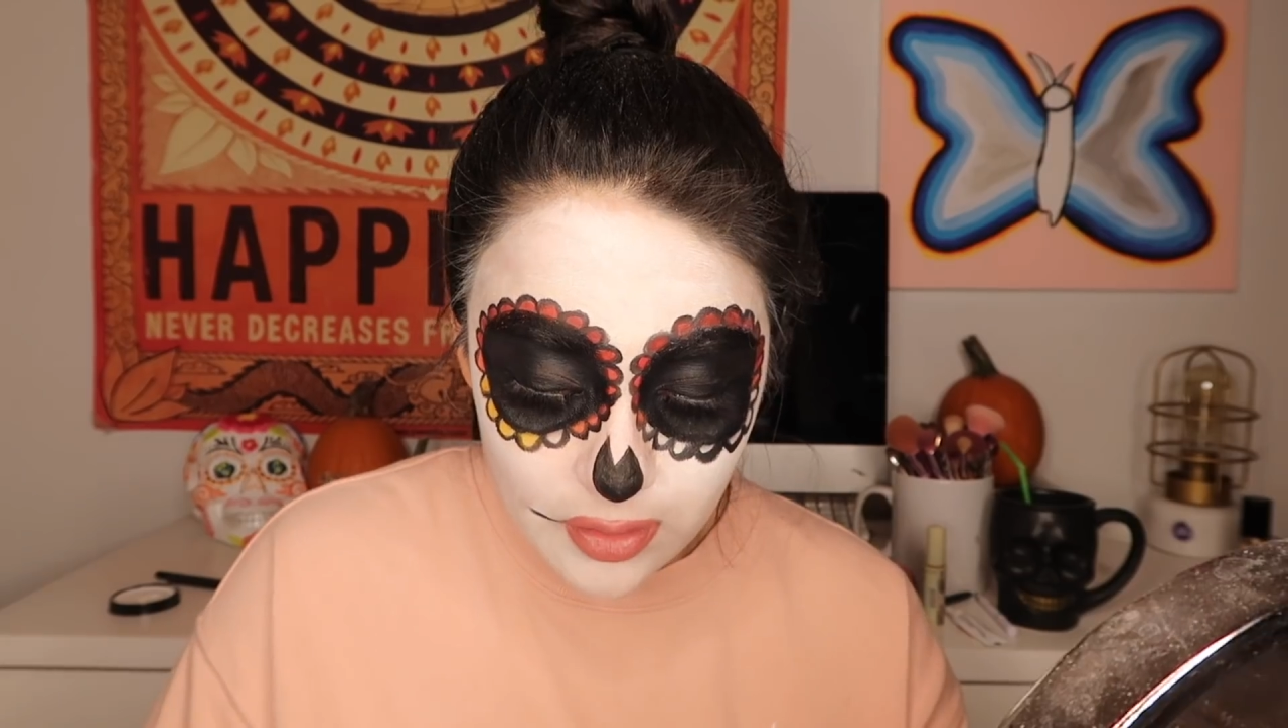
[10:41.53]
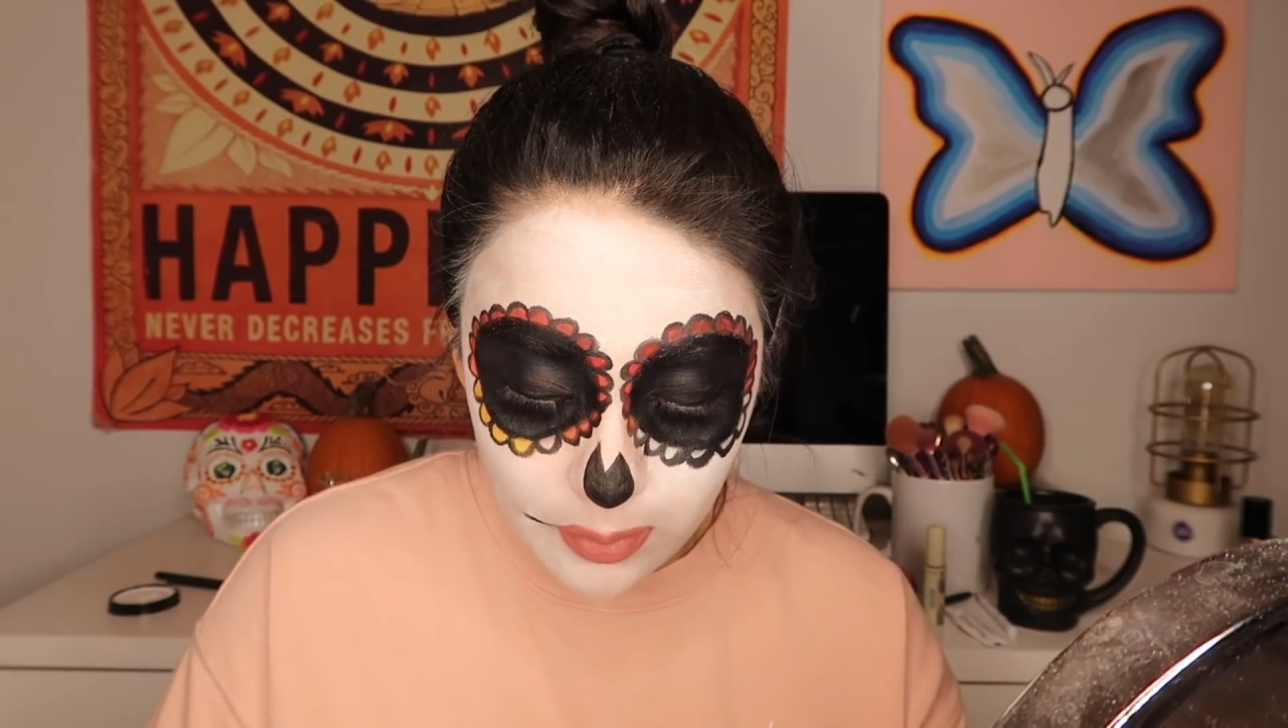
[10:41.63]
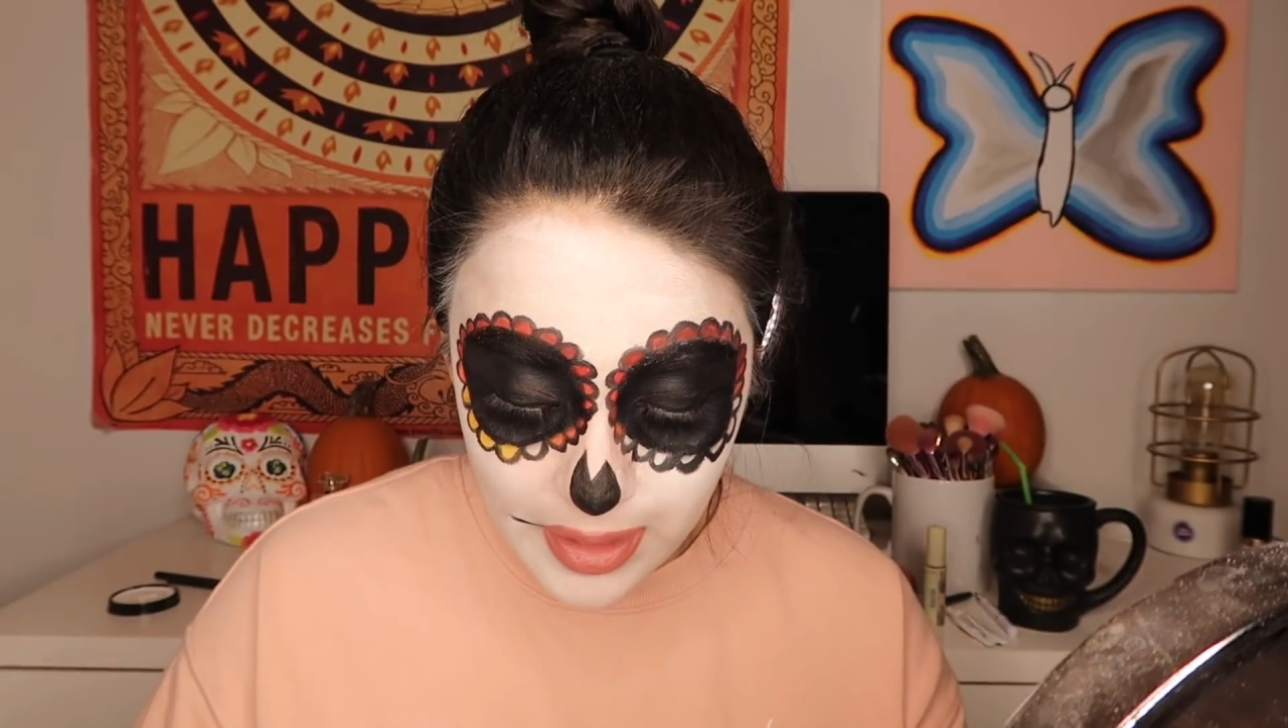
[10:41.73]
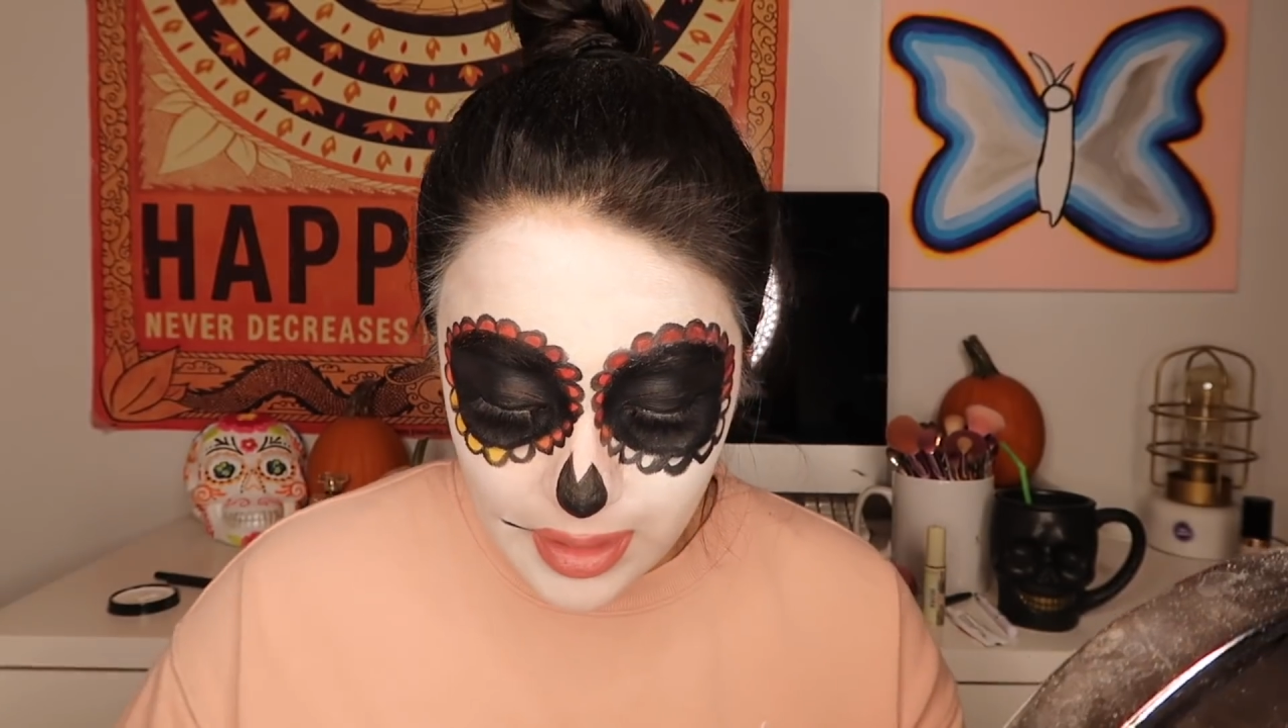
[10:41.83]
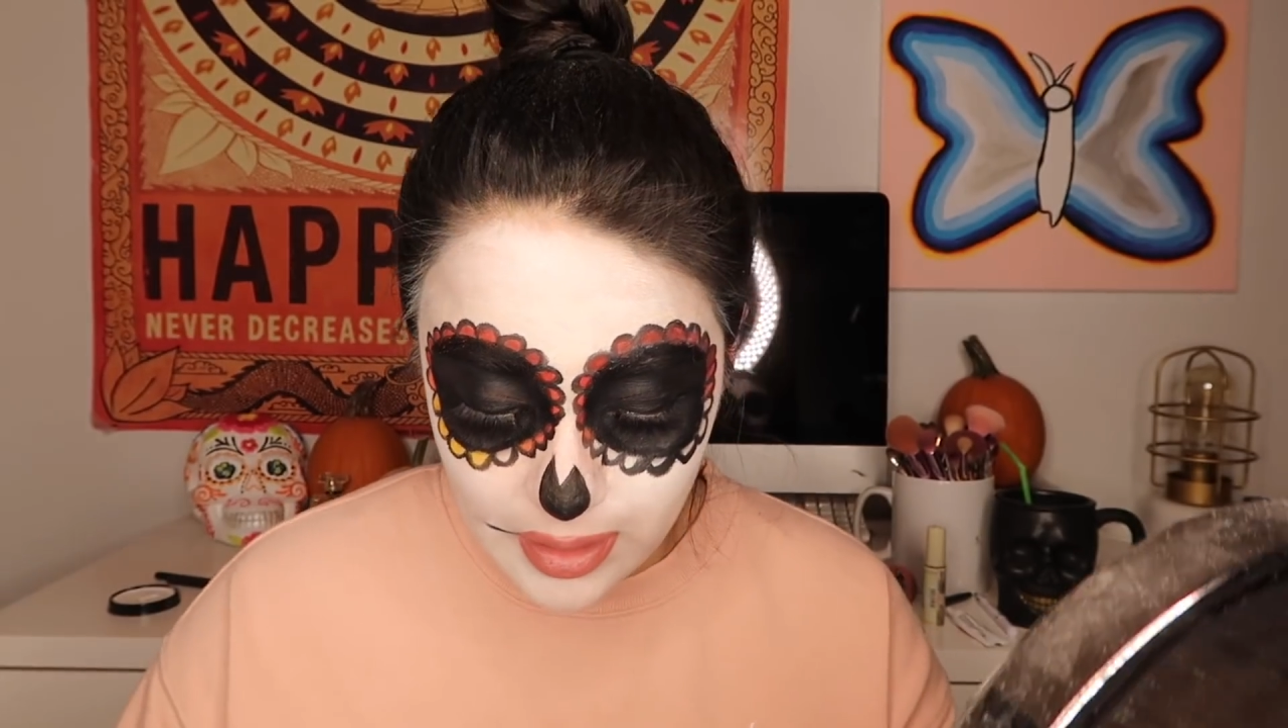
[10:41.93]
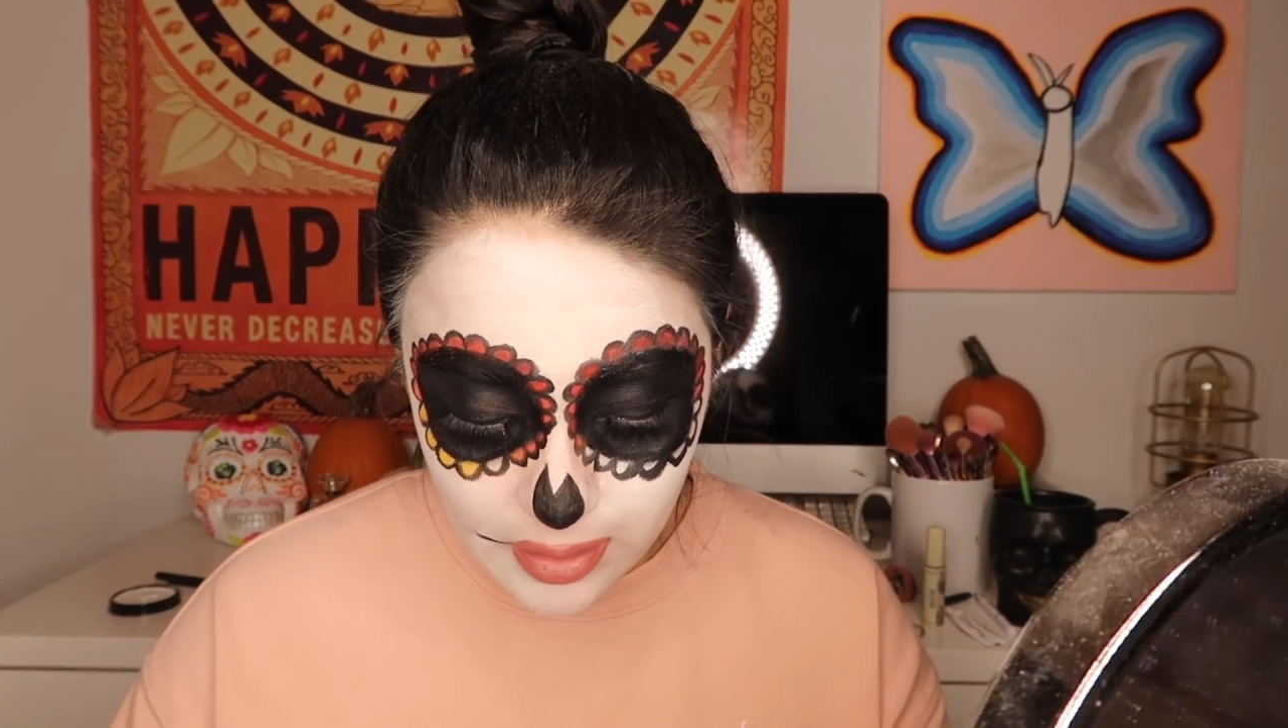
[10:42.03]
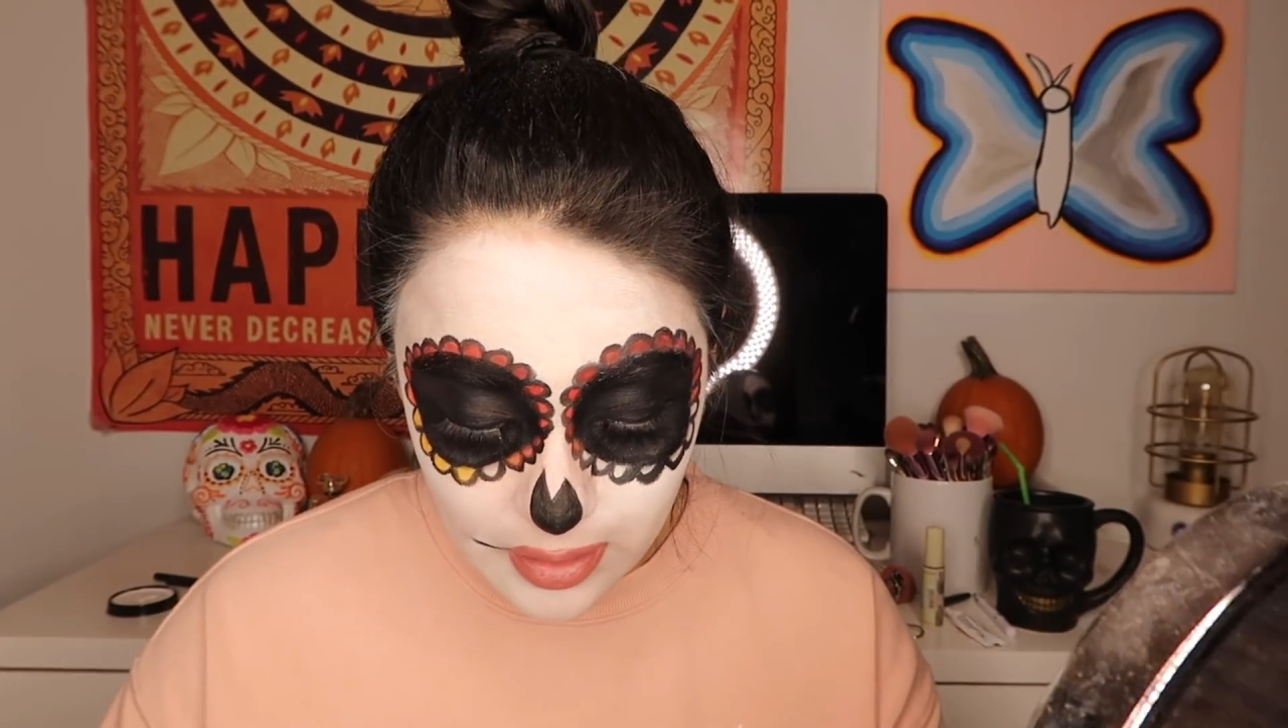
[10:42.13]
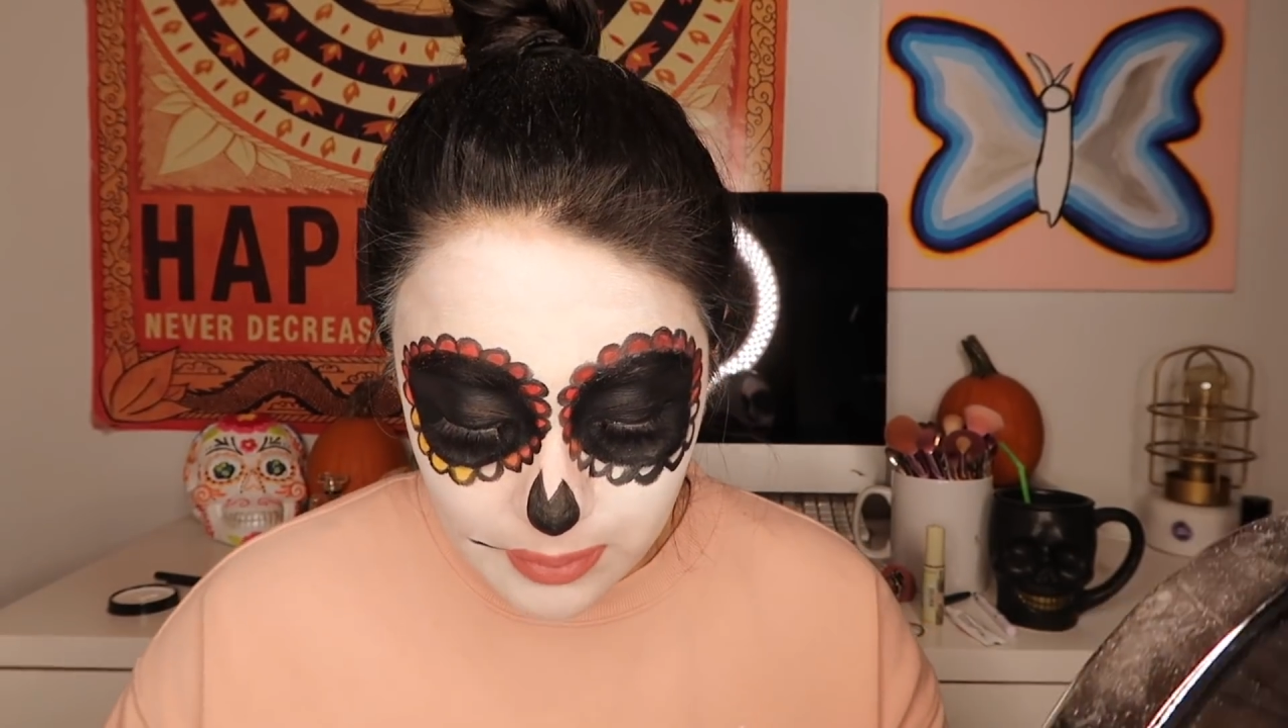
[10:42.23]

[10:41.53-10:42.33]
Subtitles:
up right here,